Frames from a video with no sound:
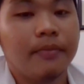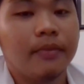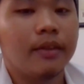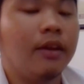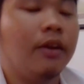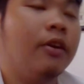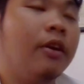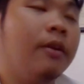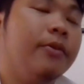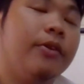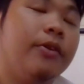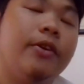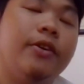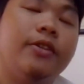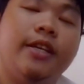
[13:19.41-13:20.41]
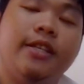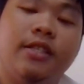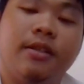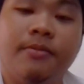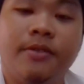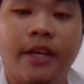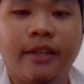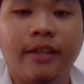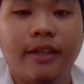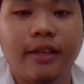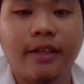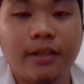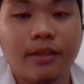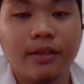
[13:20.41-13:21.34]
The oral mucosa is subjected